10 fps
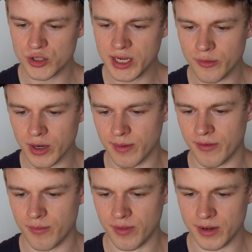Sheet
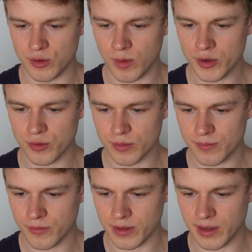request with a new module.
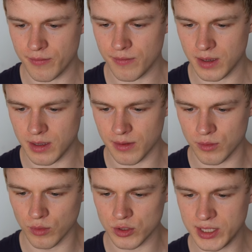So you have the
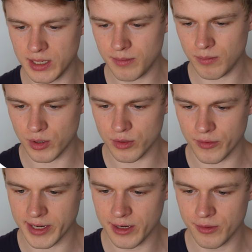Google Sheet module
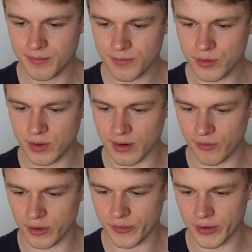right here. You can
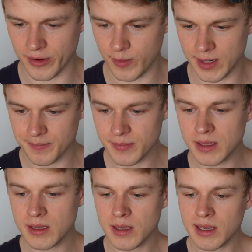search for it as well.
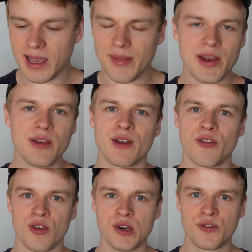And then you can
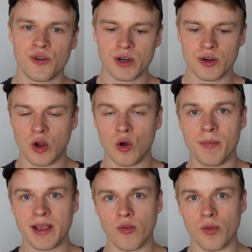search for a row
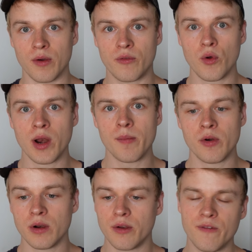based on the phone
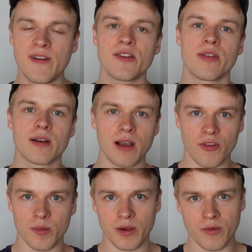number, fetch that
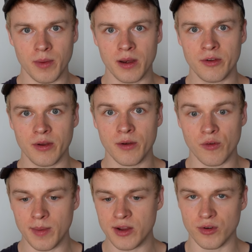customer
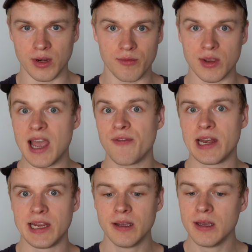information if you have
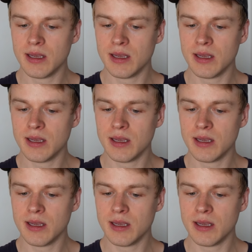any,